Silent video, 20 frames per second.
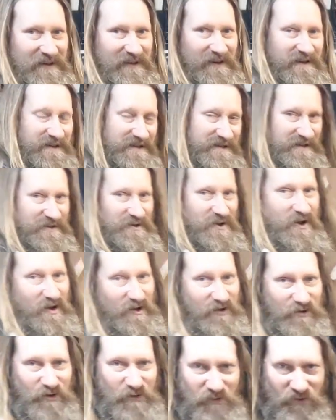this is not
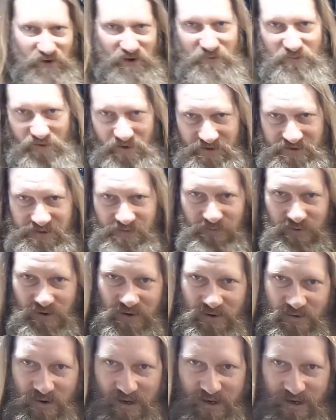a normal unboxing, by
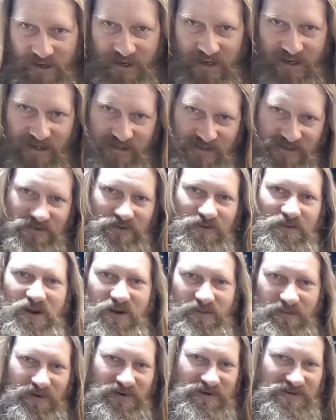the way, okay, because normal
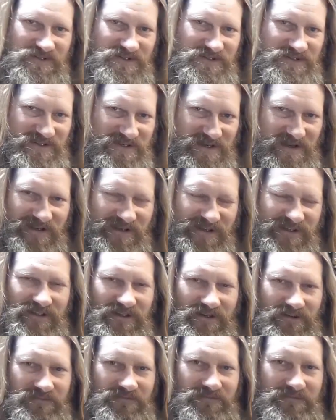unboxings is like, you
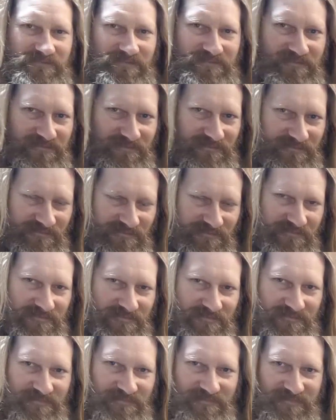know,
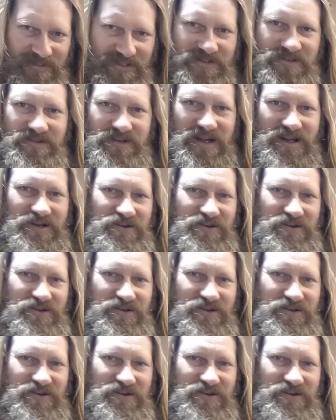you can do that at